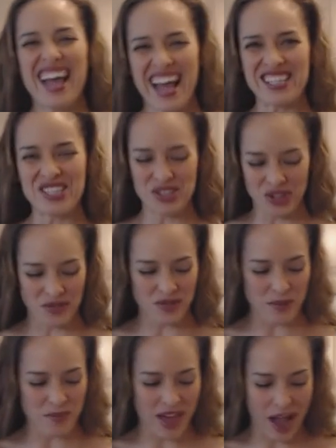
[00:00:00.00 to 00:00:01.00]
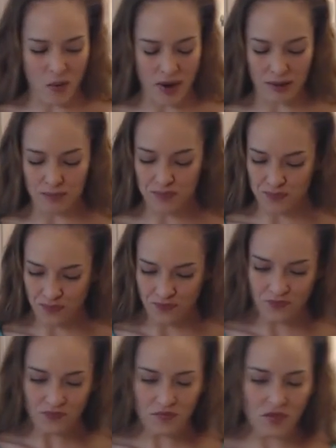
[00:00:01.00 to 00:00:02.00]
and serve them that way.
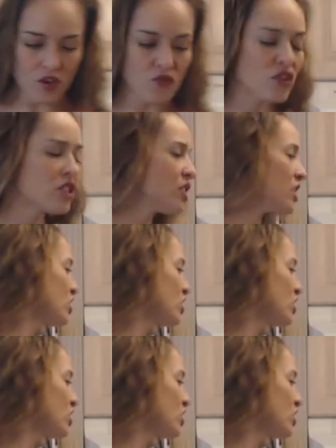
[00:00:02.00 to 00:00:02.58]
First